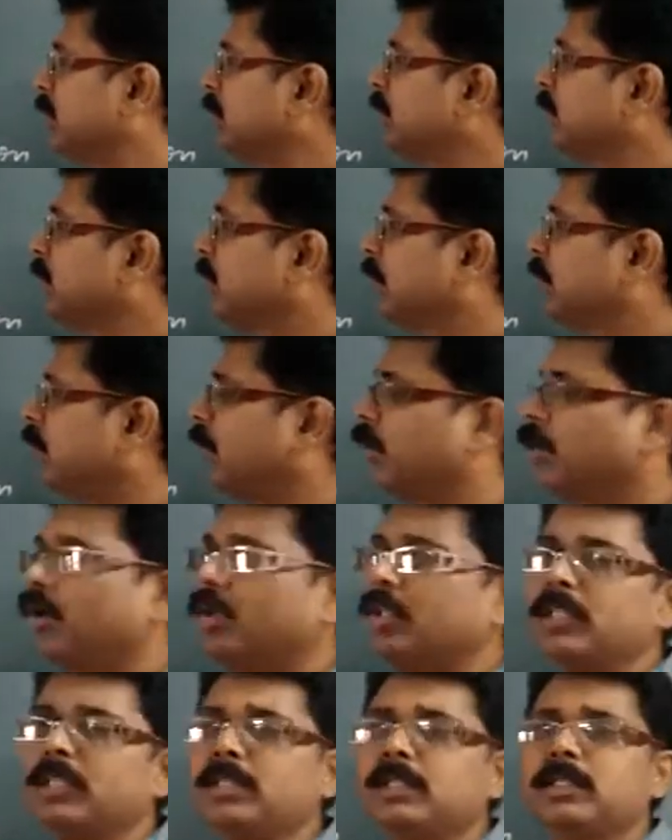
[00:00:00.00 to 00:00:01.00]
these are
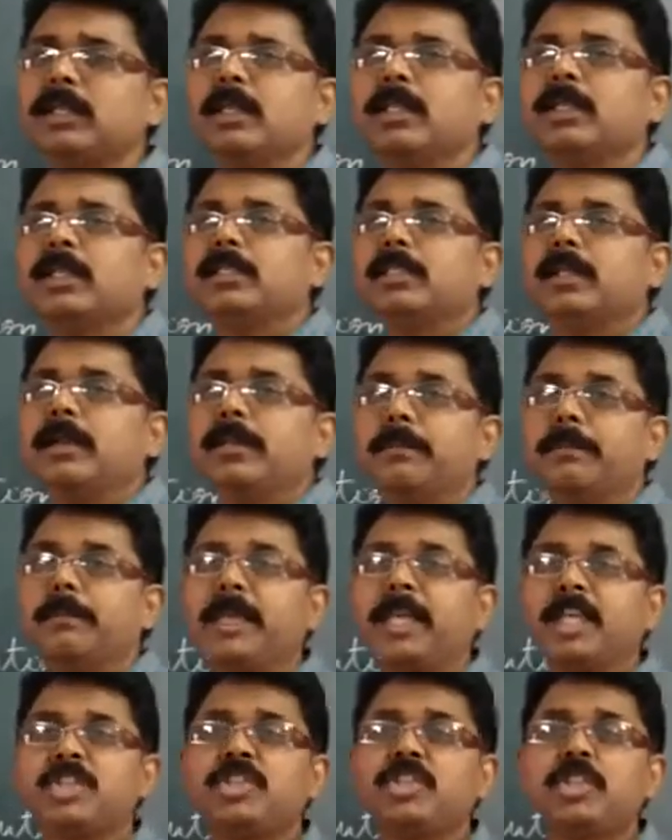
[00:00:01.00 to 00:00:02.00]
all the
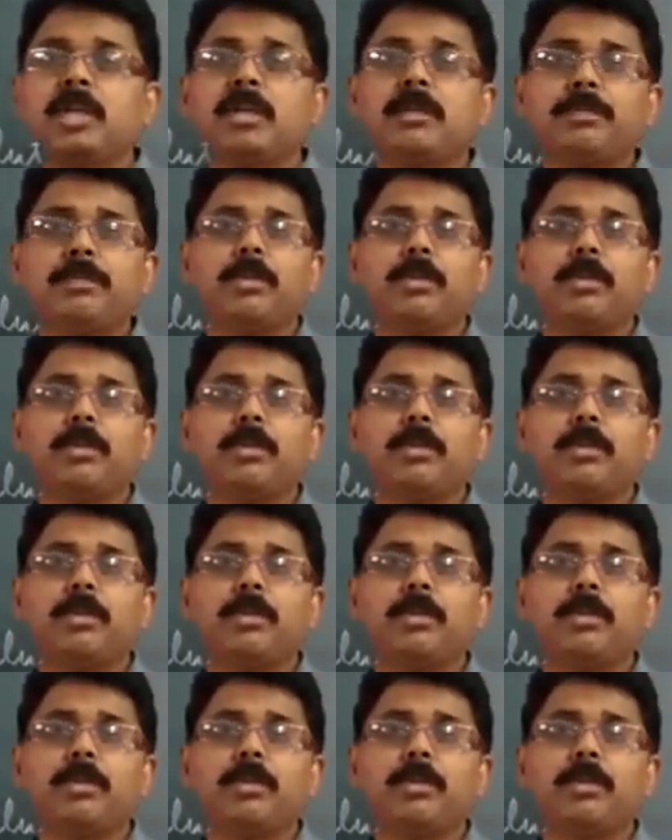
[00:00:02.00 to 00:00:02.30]
major